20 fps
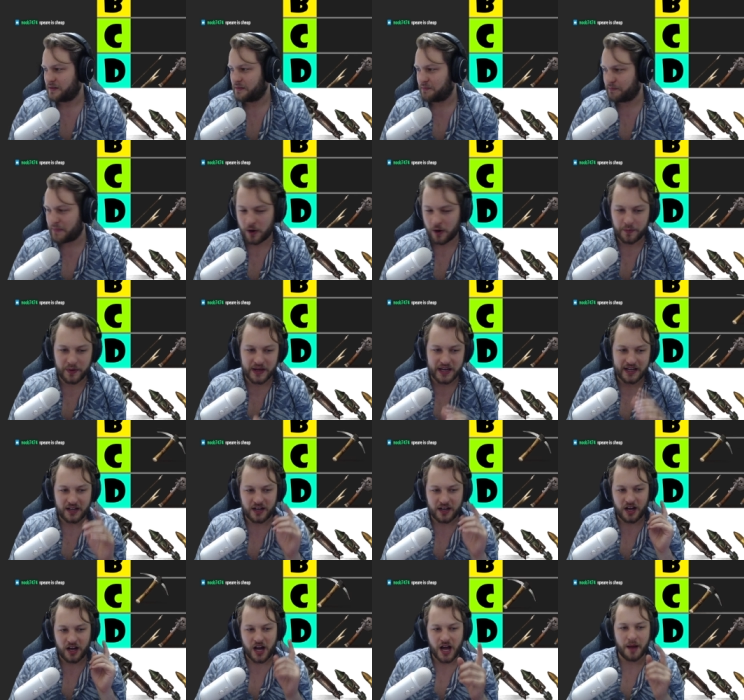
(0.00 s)
metal
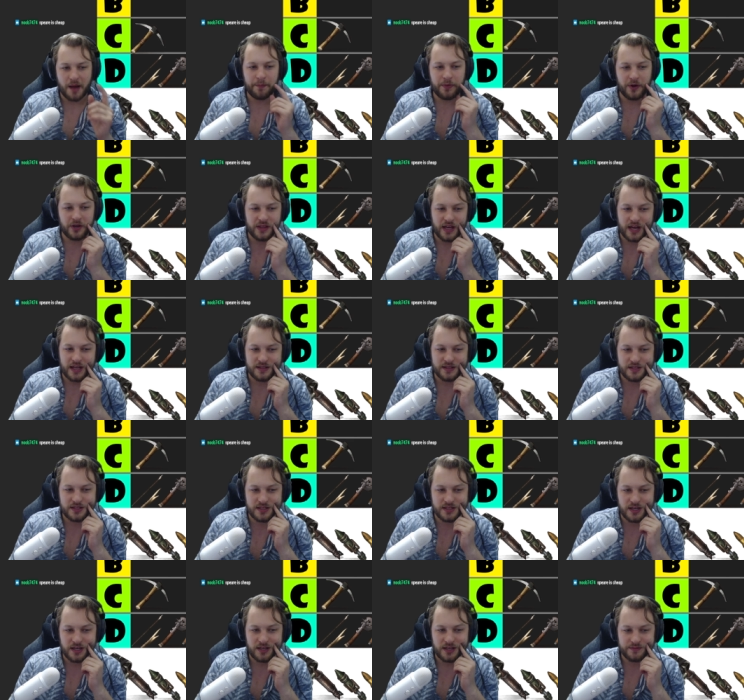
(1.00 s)
pick. I'm putting that in
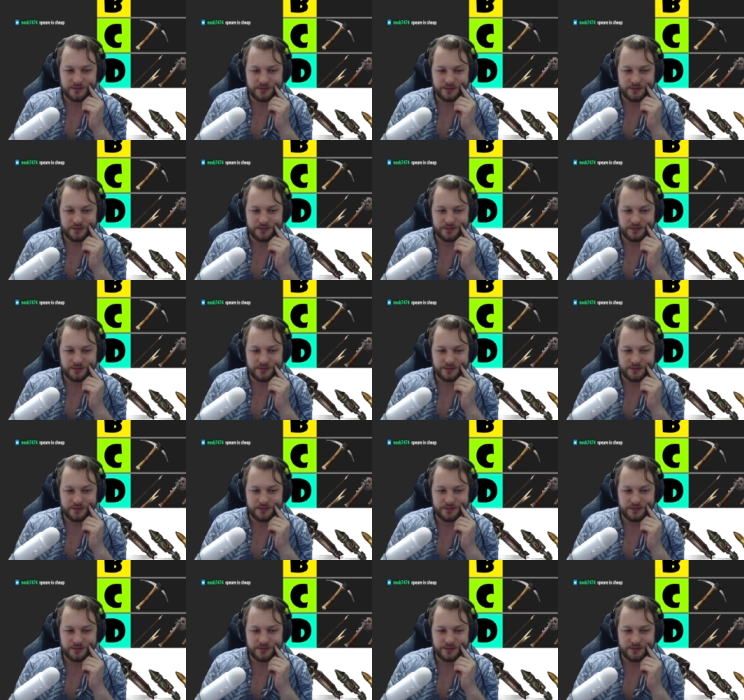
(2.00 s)
C.